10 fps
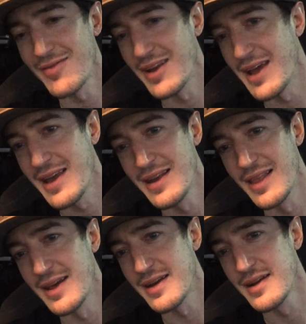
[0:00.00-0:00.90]
I haven't ate in
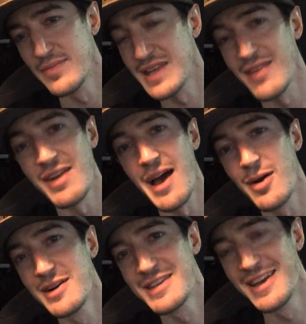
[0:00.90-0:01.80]
like seven
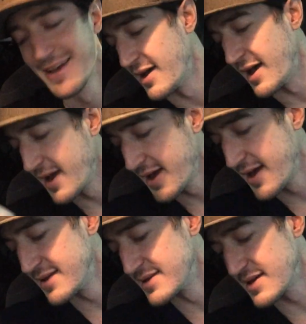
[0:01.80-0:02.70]
hours.
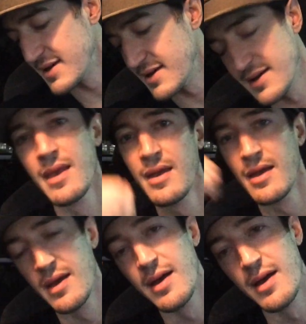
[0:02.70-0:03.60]
And
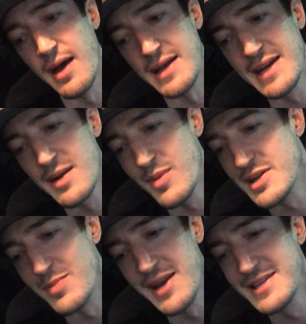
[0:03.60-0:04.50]
I take a
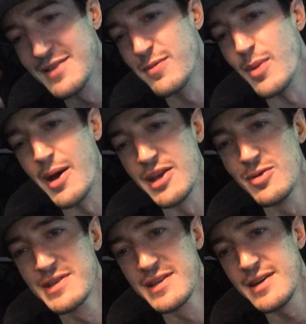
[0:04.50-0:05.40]
bunch of medicine for my
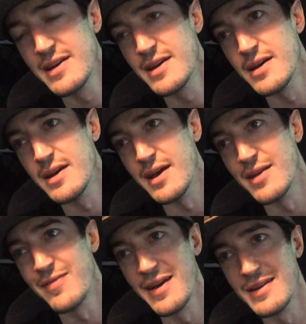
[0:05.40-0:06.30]
UC. And
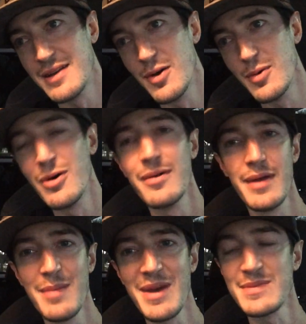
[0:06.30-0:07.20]
if I don't, well,
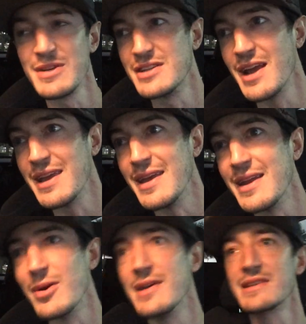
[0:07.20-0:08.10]
it makes me shaky
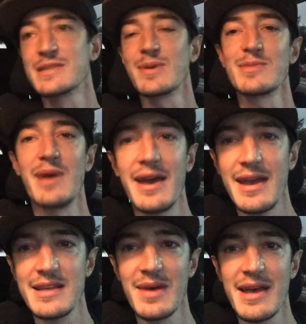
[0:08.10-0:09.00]
anyways, especially my
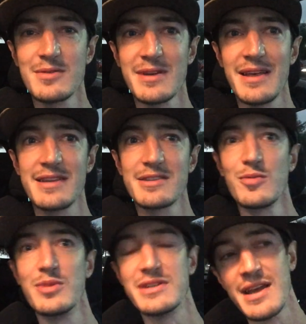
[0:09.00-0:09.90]
hands. My hands will get like
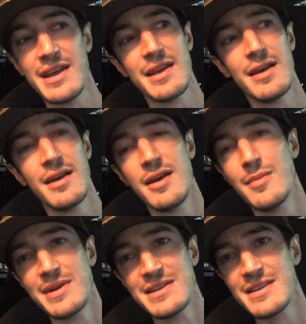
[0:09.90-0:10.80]
super shaky
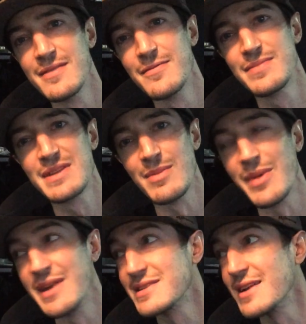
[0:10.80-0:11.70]
because of some of
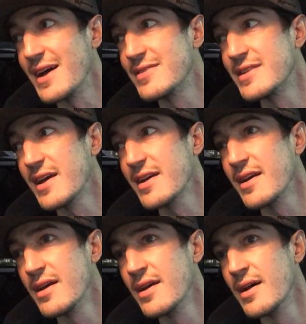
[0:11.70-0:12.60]
the medicine I have to take.
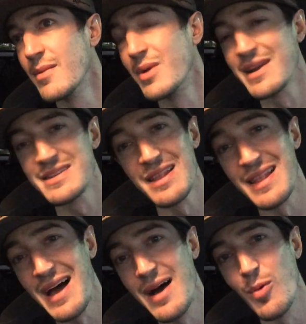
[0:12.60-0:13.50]
But it gets a
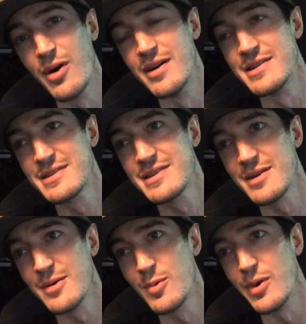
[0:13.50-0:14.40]
lot worse
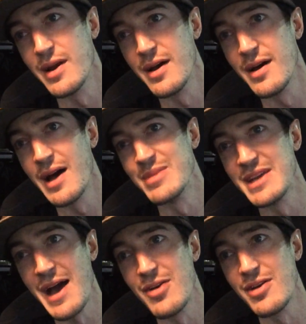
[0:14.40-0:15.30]
when uh, I'm
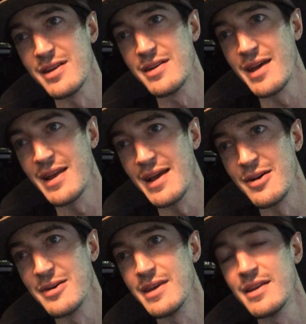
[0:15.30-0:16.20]
dehydrated and I
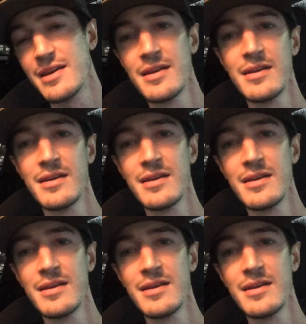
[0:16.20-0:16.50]
don't eat.